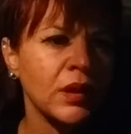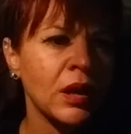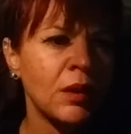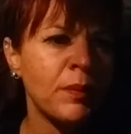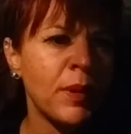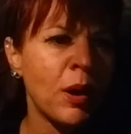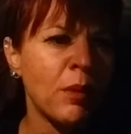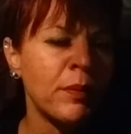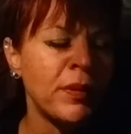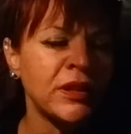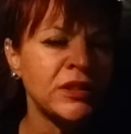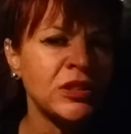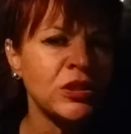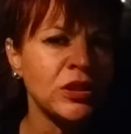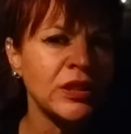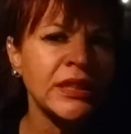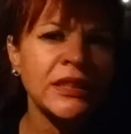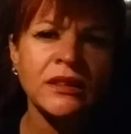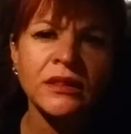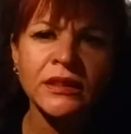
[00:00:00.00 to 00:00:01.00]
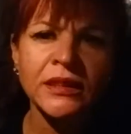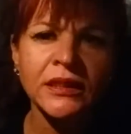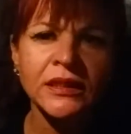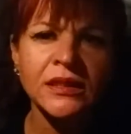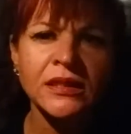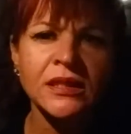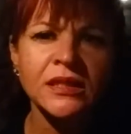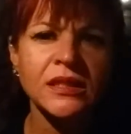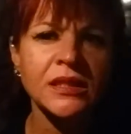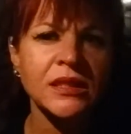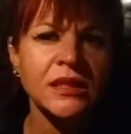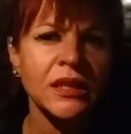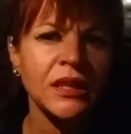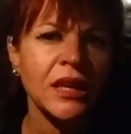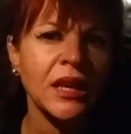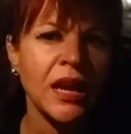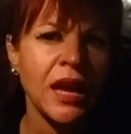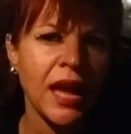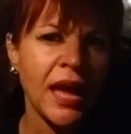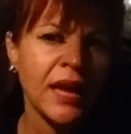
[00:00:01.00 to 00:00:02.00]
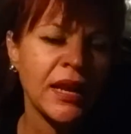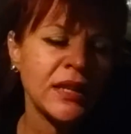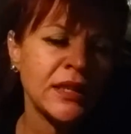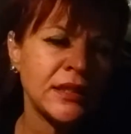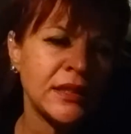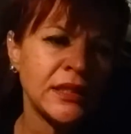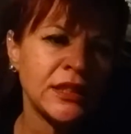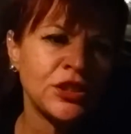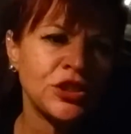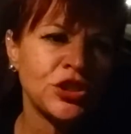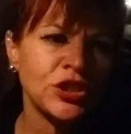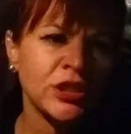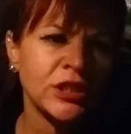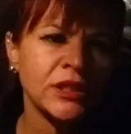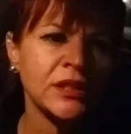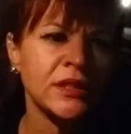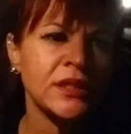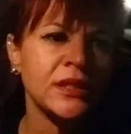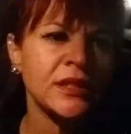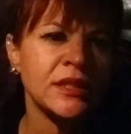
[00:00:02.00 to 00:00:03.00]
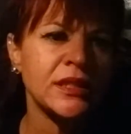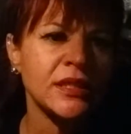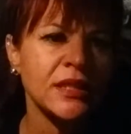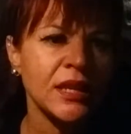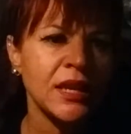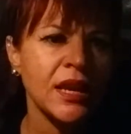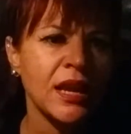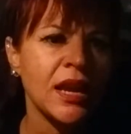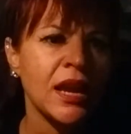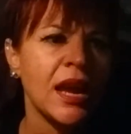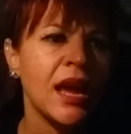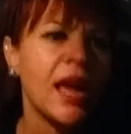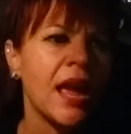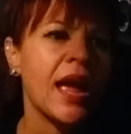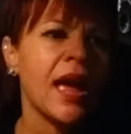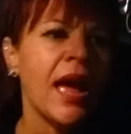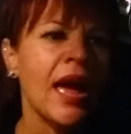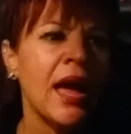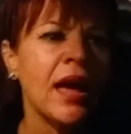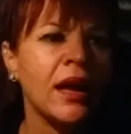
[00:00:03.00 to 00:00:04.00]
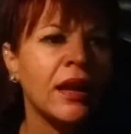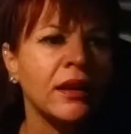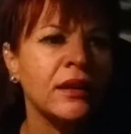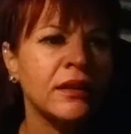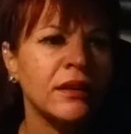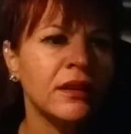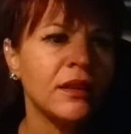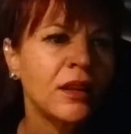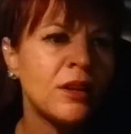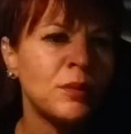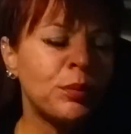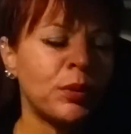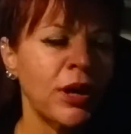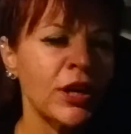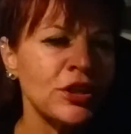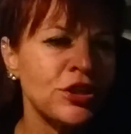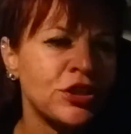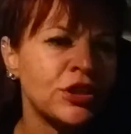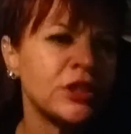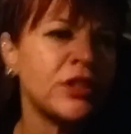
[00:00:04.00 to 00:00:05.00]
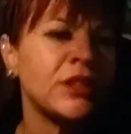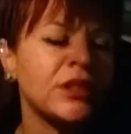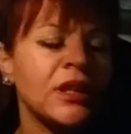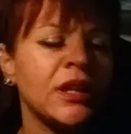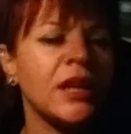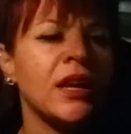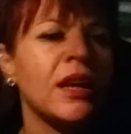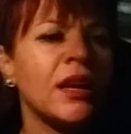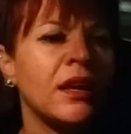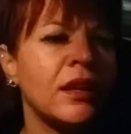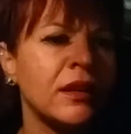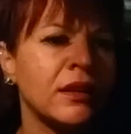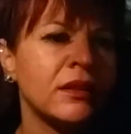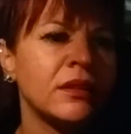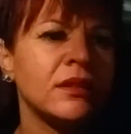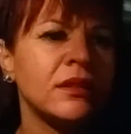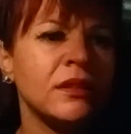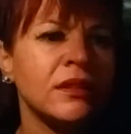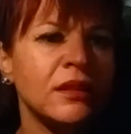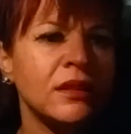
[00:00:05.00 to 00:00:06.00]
about mental illness and addictions and oppression. And,